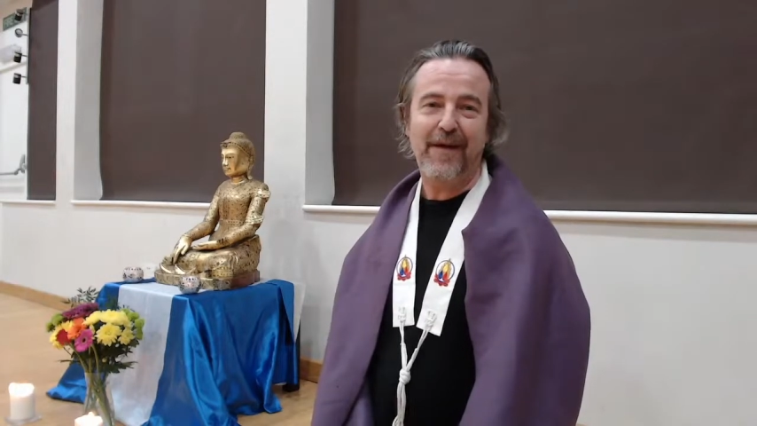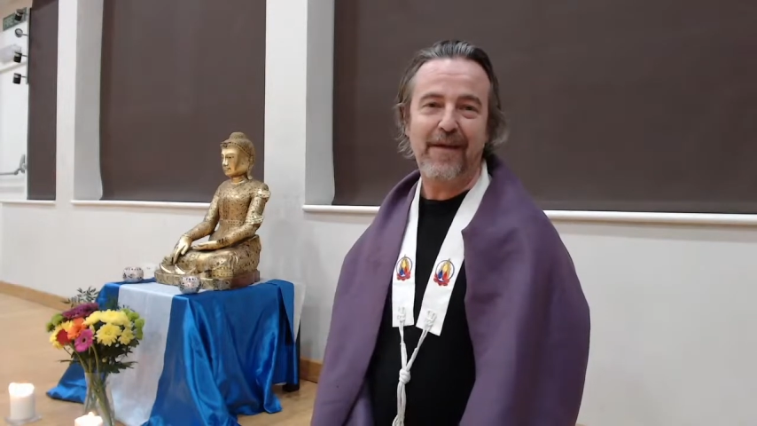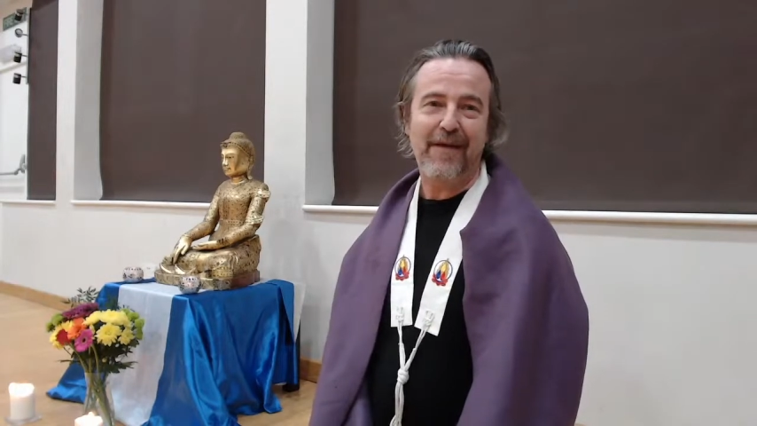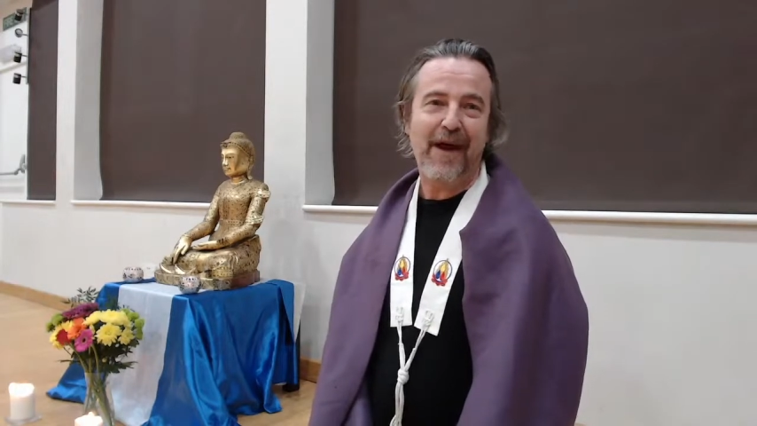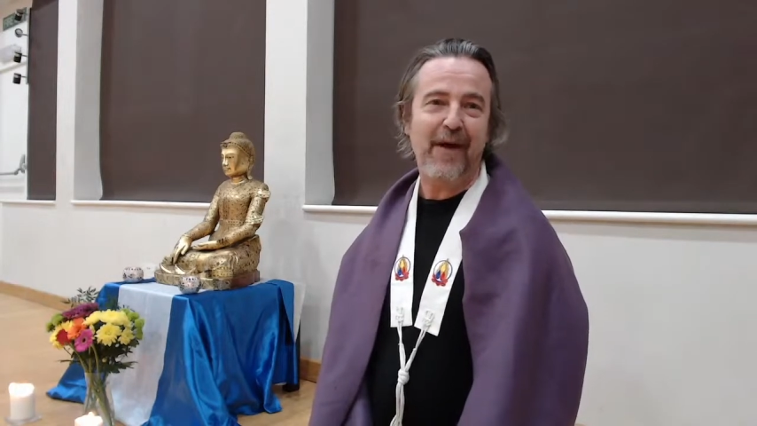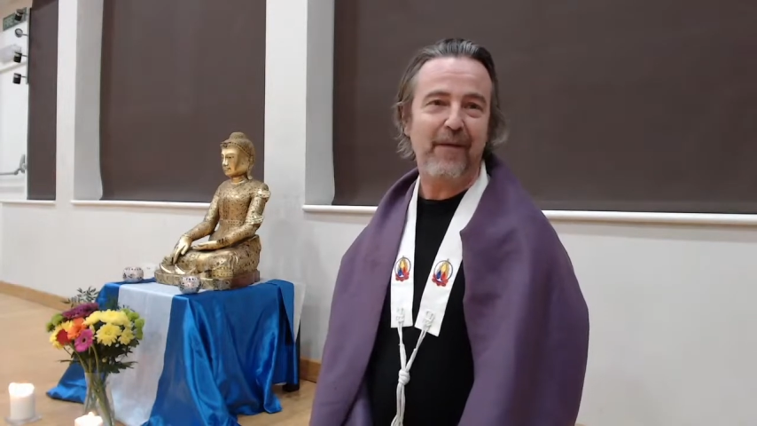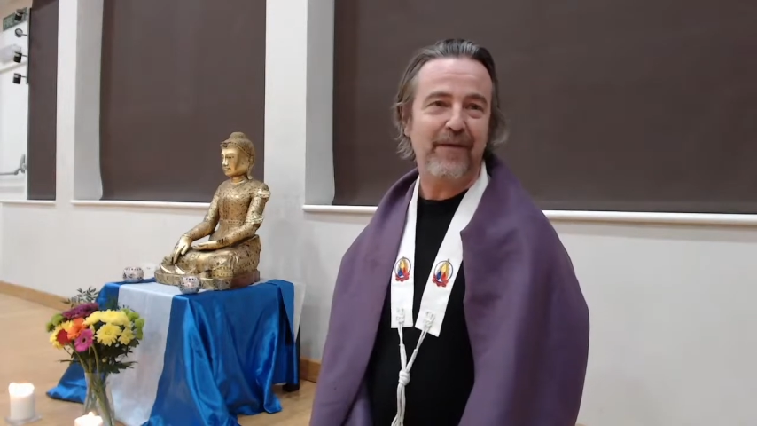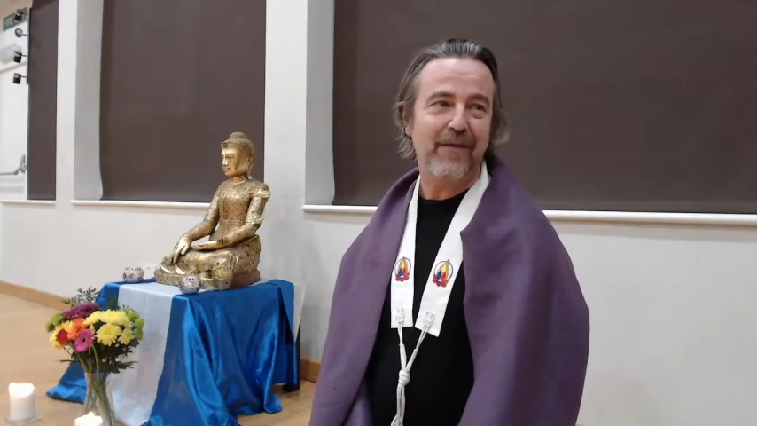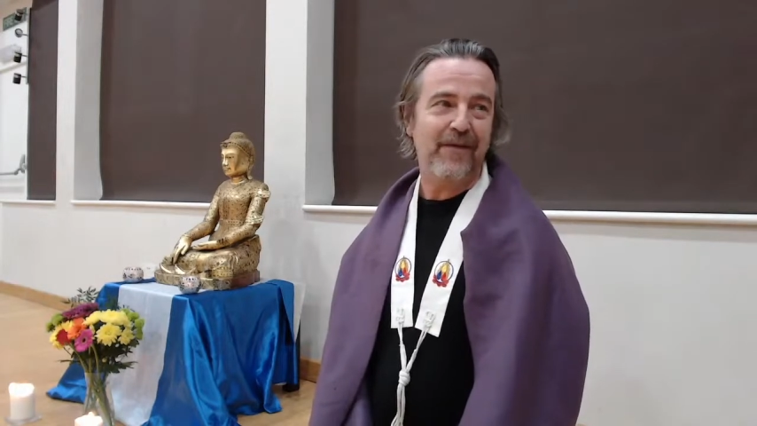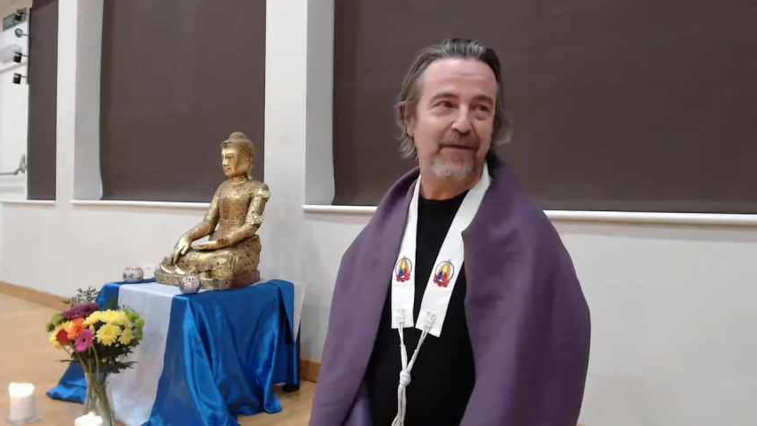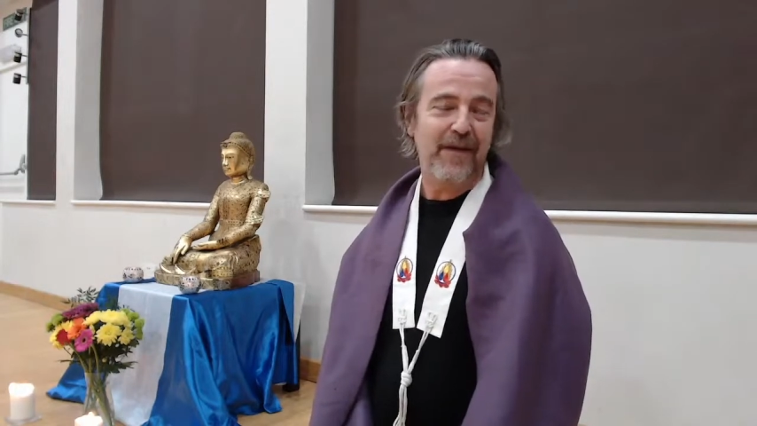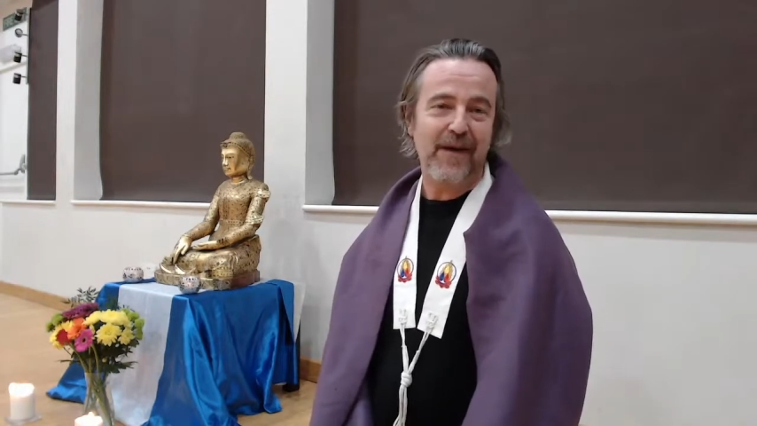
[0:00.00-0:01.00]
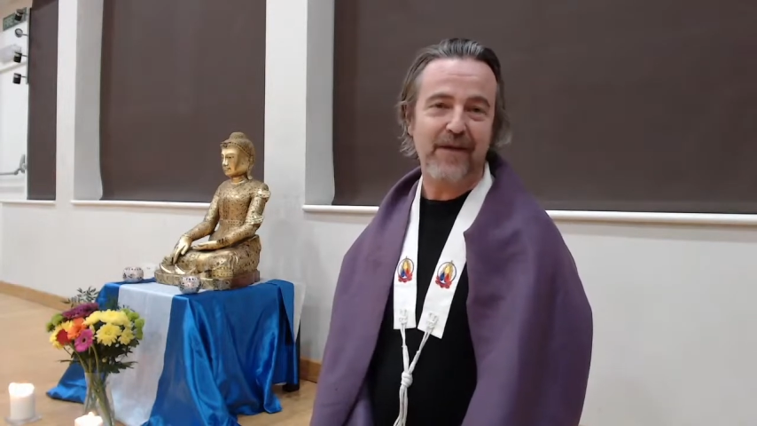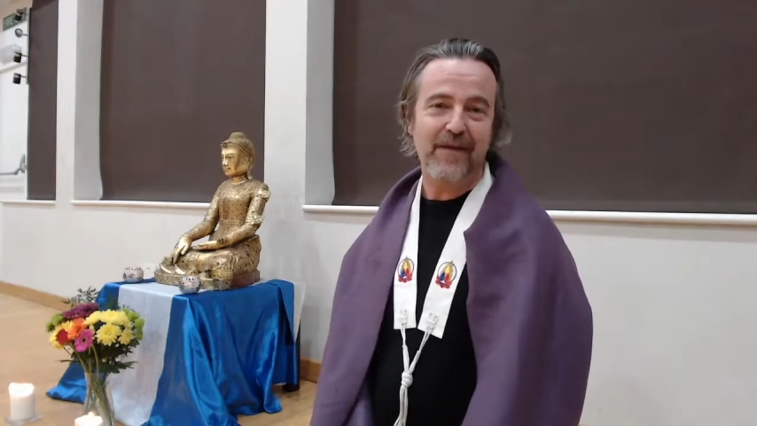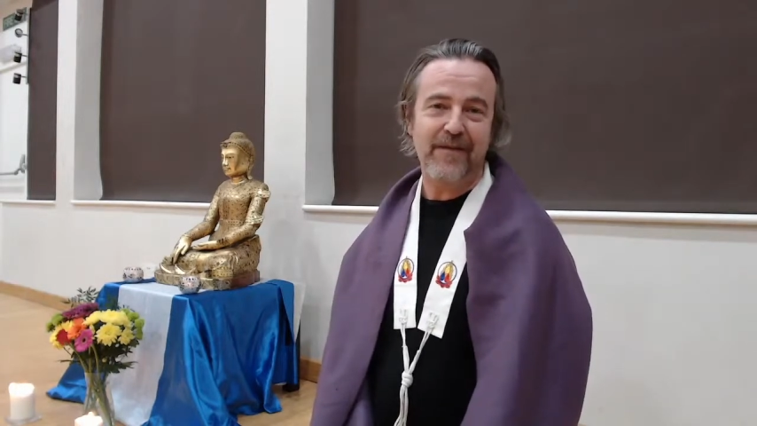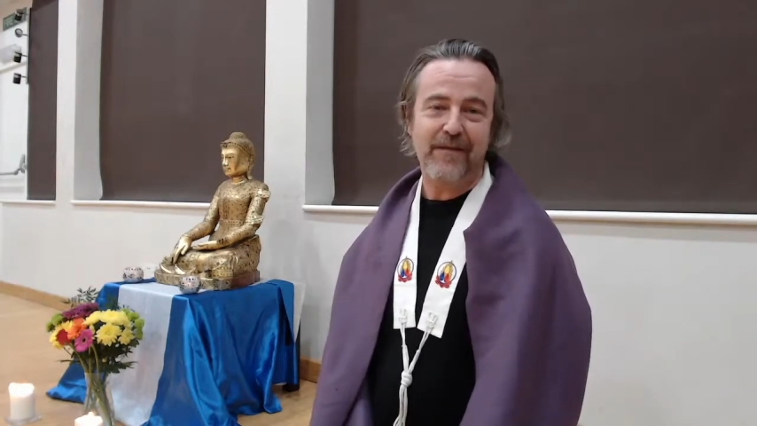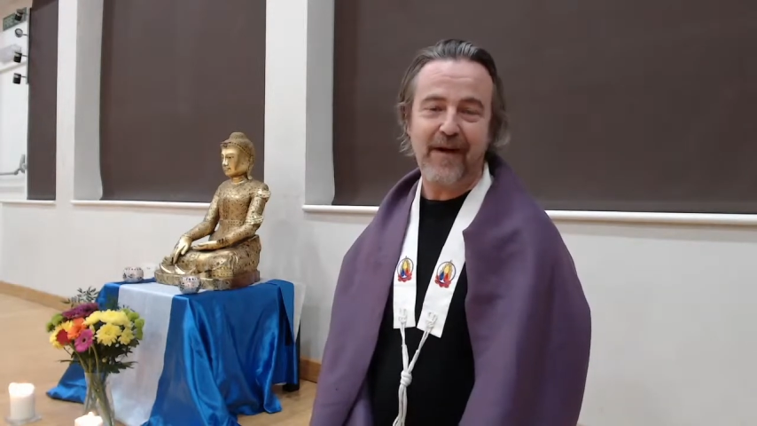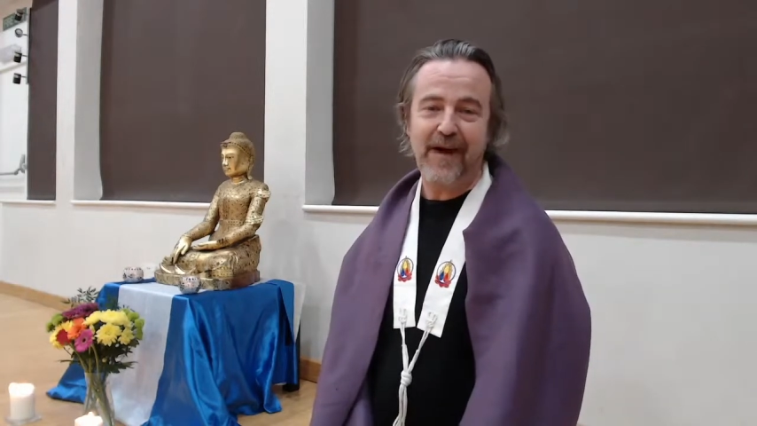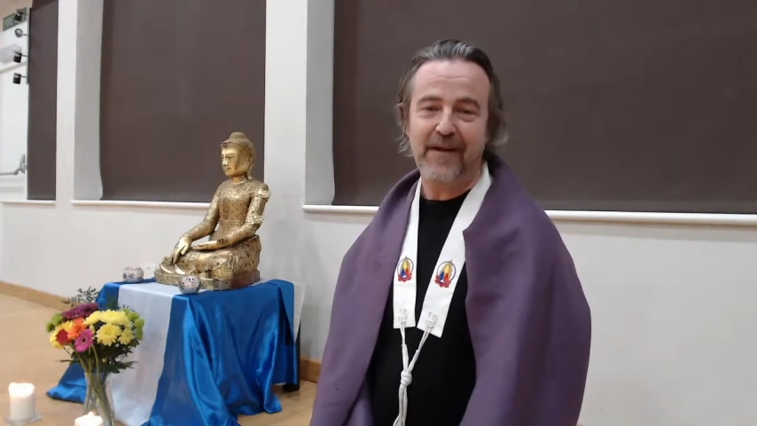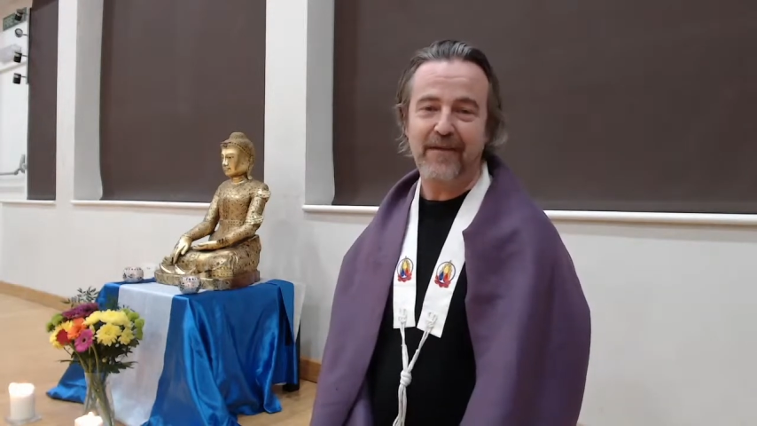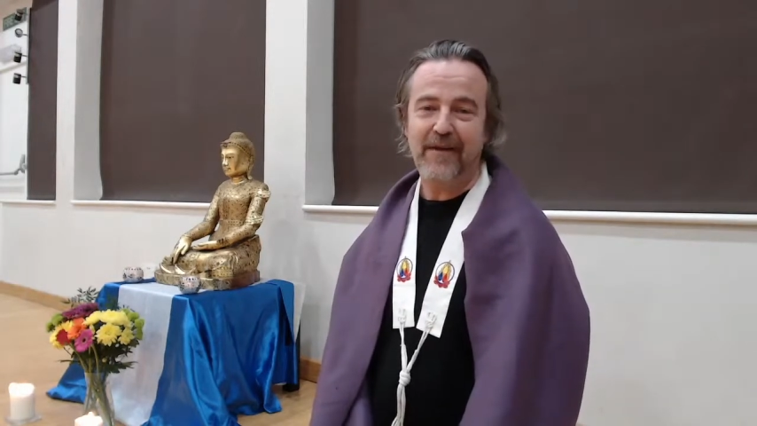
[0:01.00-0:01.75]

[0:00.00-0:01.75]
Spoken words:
thousands of years. In fact,